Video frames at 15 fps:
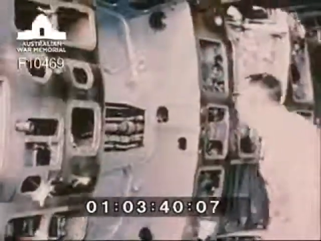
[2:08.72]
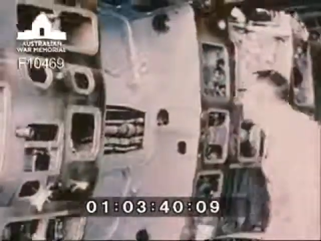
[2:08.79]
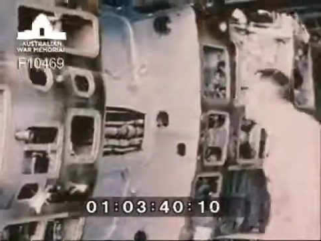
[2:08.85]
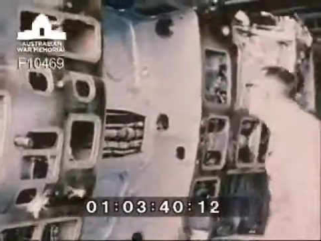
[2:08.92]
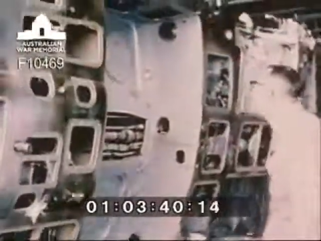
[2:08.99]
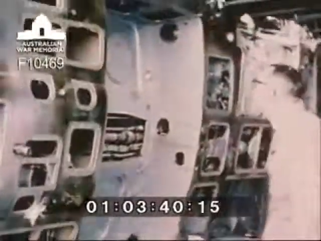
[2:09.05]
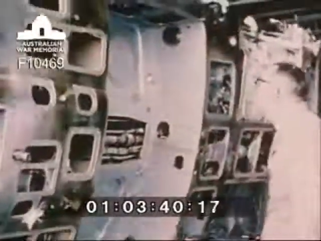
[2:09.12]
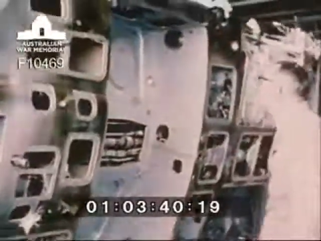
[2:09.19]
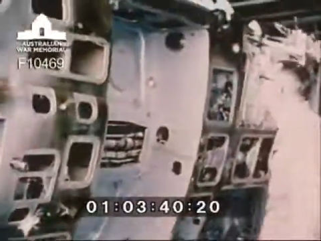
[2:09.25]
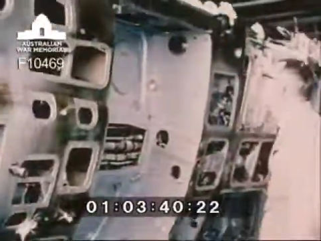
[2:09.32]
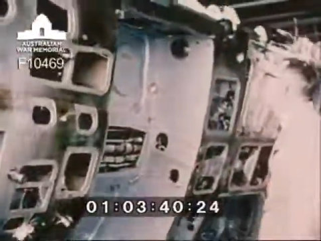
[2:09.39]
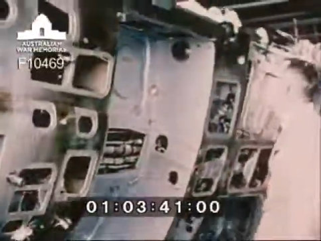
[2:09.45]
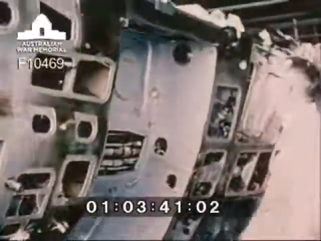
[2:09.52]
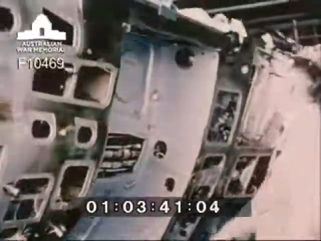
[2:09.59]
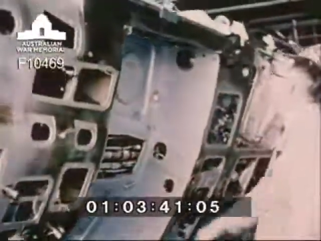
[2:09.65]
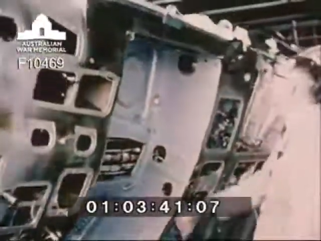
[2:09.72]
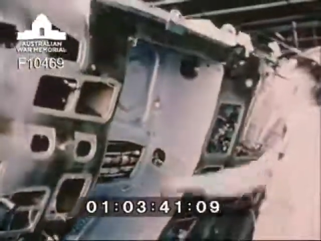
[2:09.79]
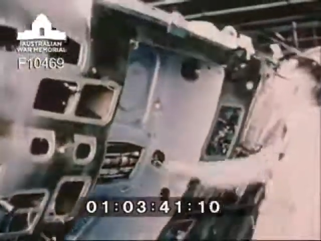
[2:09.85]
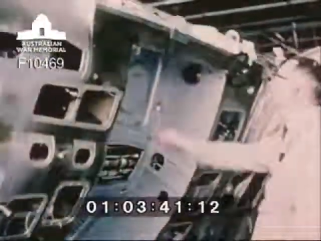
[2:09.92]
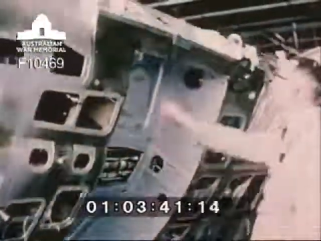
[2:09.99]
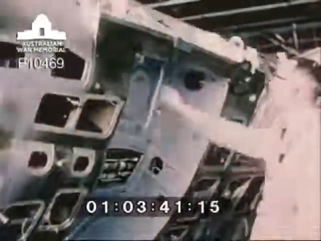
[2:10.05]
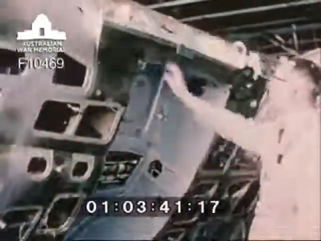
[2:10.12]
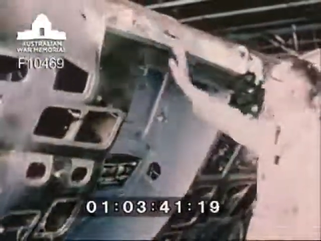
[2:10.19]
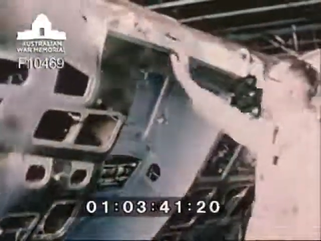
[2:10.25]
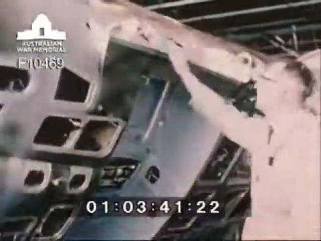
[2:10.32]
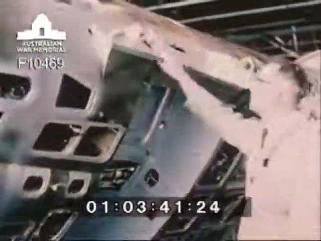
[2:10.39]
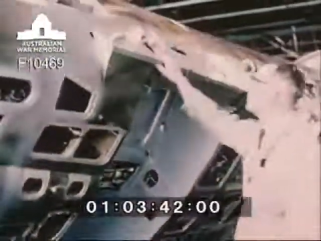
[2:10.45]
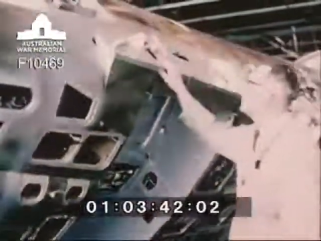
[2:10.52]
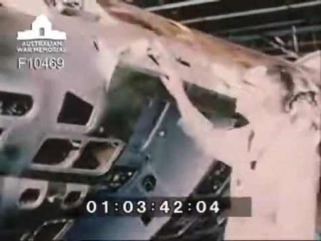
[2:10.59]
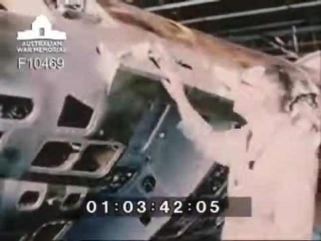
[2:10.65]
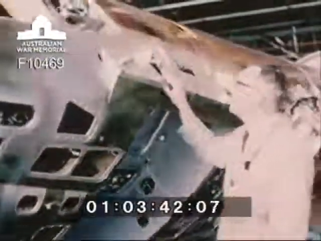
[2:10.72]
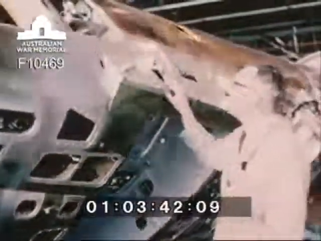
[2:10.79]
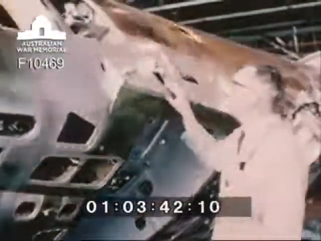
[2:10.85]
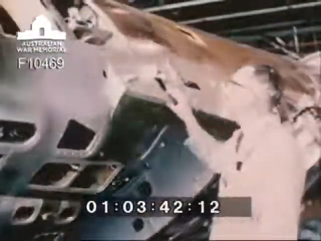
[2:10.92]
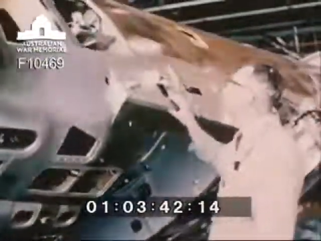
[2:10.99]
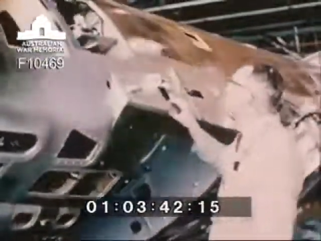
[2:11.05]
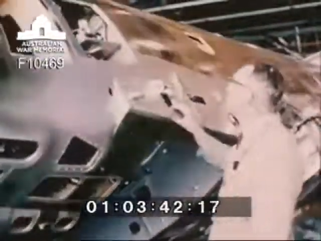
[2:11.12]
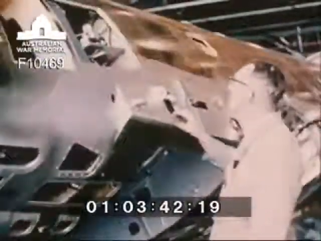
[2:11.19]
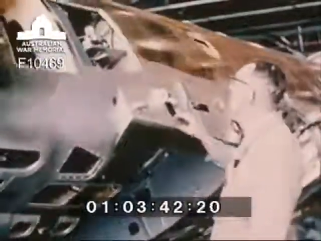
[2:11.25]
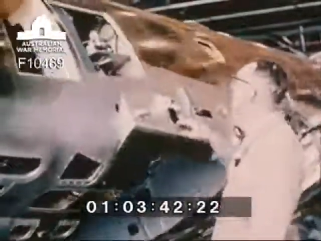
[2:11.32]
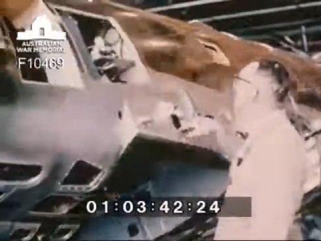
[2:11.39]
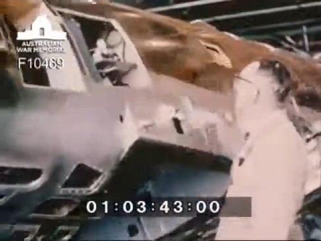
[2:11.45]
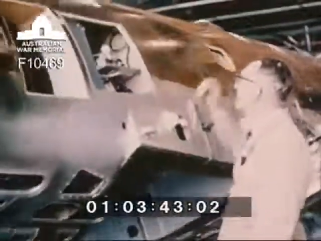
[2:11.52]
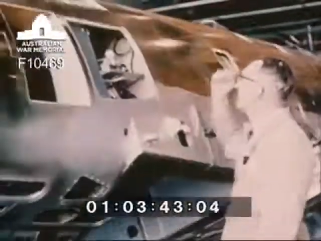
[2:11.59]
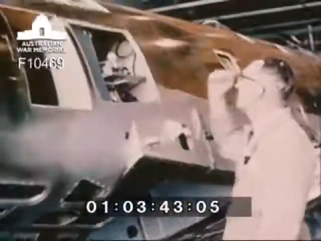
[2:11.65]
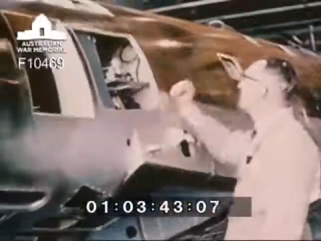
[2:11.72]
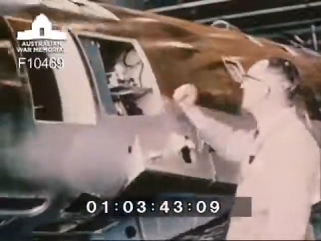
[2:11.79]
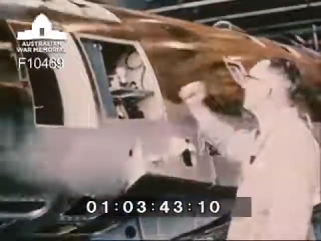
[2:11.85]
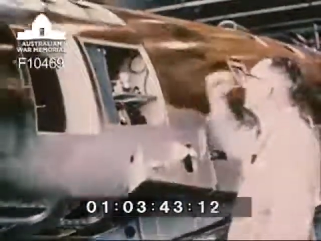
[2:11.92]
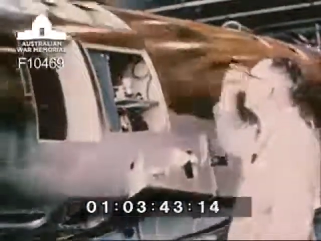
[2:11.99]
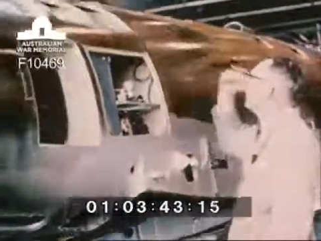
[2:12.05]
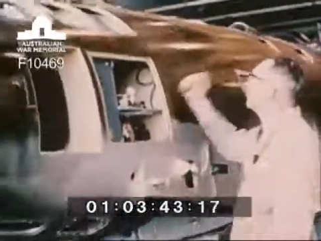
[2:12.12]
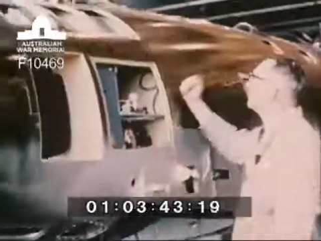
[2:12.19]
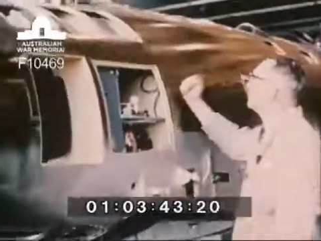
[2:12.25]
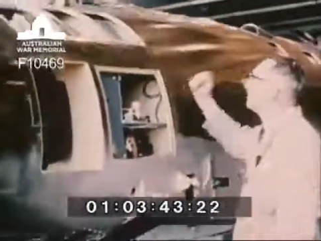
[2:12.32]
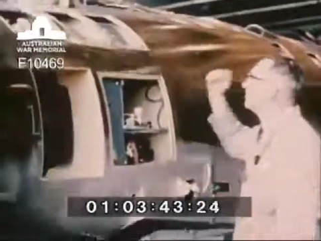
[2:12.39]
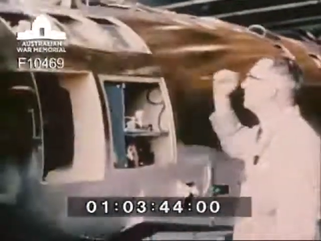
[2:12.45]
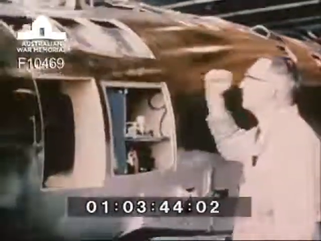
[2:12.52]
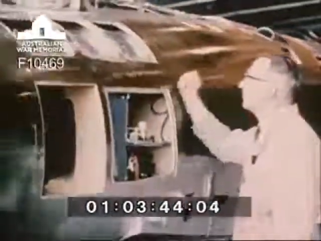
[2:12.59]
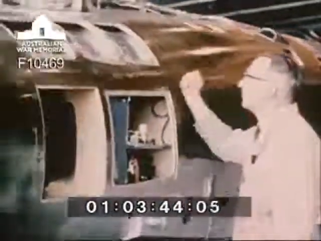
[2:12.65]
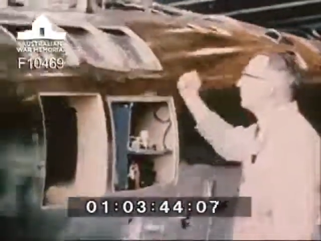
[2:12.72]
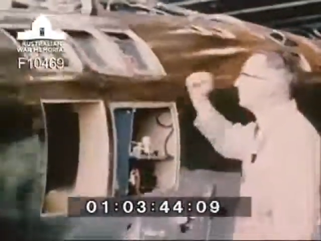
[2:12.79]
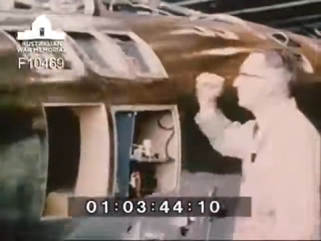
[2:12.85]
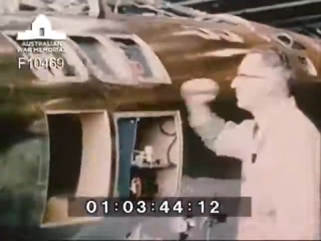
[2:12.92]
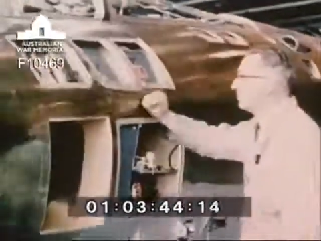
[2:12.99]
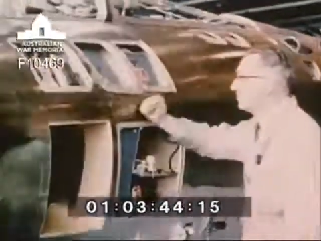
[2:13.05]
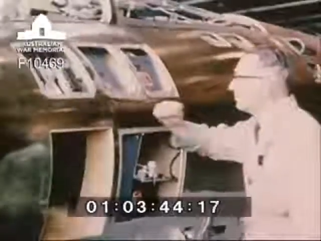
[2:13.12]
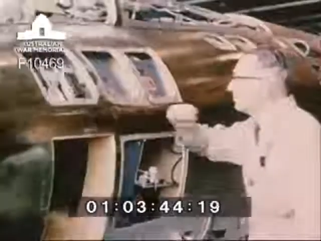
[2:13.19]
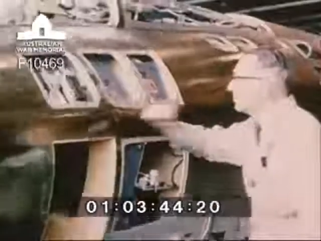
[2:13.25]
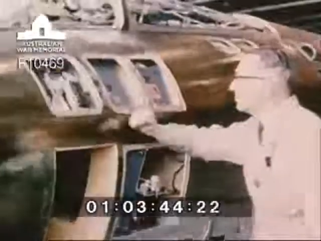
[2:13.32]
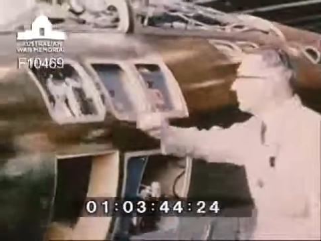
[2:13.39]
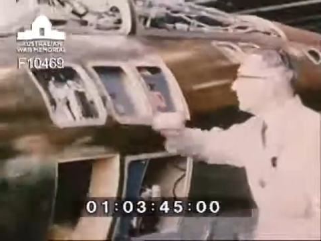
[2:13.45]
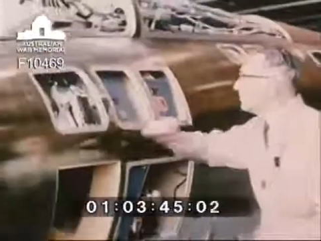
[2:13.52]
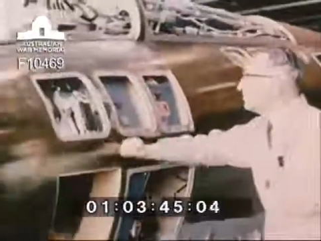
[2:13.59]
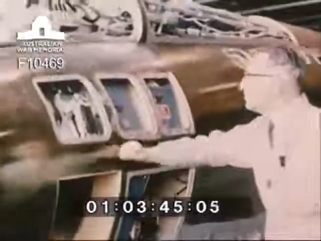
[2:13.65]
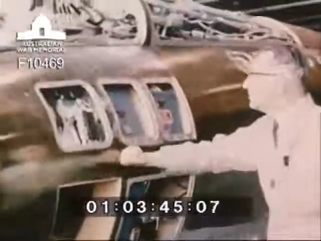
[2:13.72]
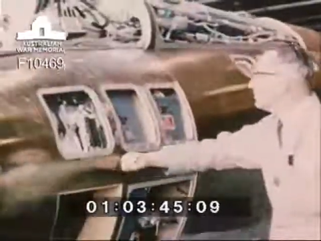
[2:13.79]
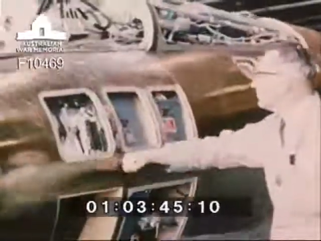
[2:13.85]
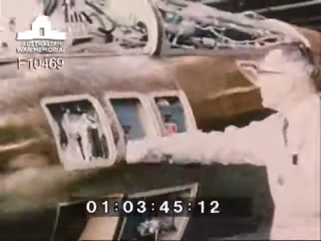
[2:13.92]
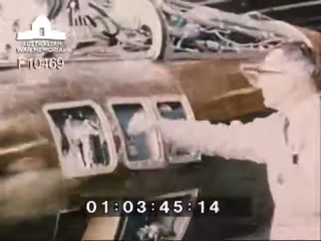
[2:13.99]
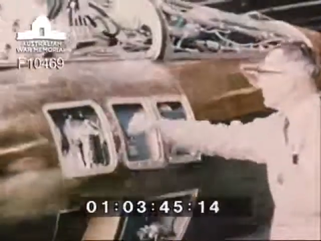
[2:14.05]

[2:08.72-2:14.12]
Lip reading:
No face is visible, so there are no lips to read.